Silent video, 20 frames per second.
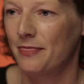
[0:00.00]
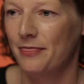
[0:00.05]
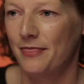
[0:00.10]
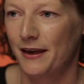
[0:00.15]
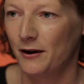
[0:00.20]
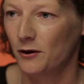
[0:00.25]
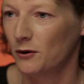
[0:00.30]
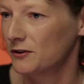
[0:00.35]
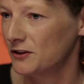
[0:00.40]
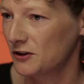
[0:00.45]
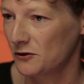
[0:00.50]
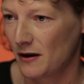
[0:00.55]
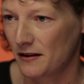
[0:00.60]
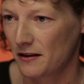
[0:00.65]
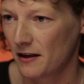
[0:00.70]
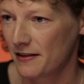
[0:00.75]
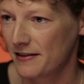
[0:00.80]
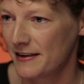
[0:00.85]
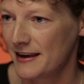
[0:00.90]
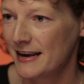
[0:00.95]
They all do
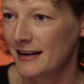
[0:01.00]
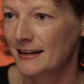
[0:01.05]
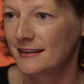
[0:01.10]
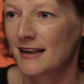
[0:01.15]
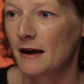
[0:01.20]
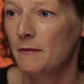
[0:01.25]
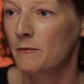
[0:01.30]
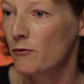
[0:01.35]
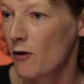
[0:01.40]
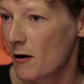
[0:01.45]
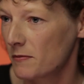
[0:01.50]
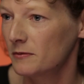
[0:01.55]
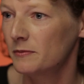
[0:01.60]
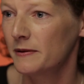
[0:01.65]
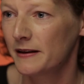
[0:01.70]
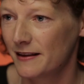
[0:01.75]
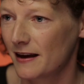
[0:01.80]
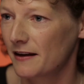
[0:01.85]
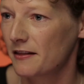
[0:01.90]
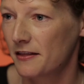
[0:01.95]
other things, and
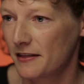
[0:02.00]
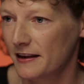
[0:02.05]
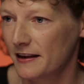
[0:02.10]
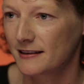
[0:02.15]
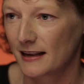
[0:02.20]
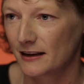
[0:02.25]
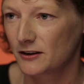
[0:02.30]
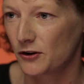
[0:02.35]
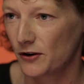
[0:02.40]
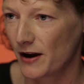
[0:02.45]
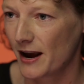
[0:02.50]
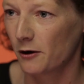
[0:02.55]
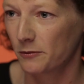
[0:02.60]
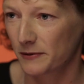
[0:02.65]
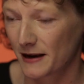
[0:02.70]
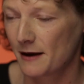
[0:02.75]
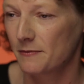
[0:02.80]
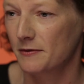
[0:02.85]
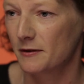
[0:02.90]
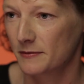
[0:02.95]
probably the other they do
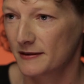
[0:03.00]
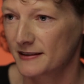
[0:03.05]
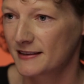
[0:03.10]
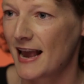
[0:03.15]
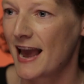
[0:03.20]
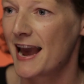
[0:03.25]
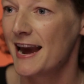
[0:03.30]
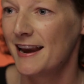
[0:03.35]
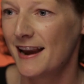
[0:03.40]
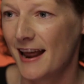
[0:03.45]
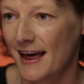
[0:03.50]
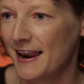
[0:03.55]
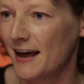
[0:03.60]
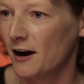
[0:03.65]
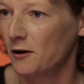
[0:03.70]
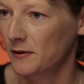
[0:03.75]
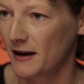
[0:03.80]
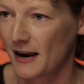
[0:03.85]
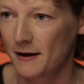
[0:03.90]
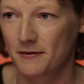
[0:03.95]
help keep them sane and
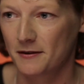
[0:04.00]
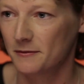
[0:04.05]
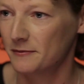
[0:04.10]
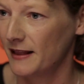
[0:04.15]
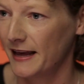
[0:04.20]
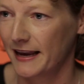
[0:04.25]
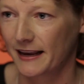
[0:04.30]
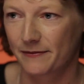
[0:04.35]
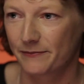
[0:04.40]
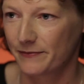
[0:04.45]
help keep them